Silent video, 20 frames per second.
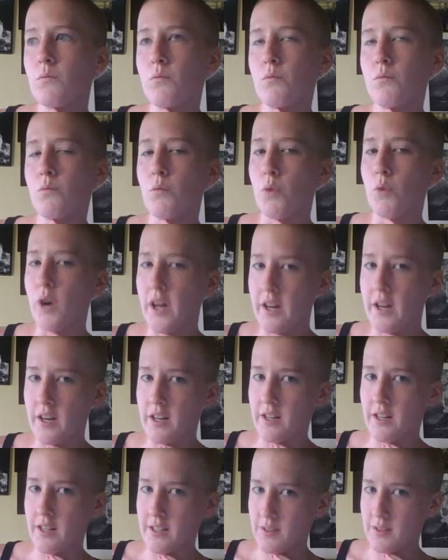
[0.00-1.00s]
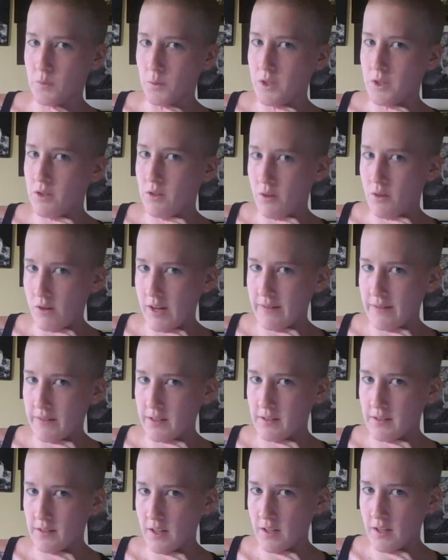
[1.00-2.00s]
what it is when you don't have
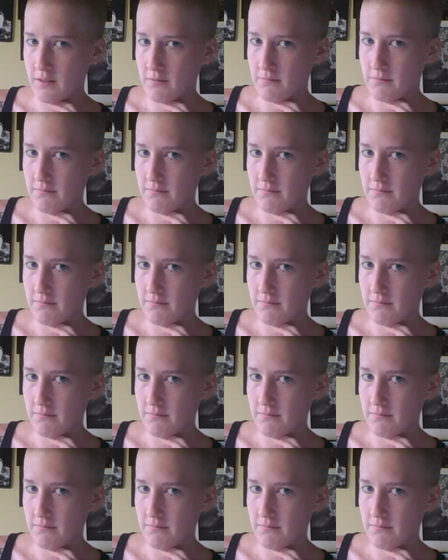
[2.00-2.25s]
consent.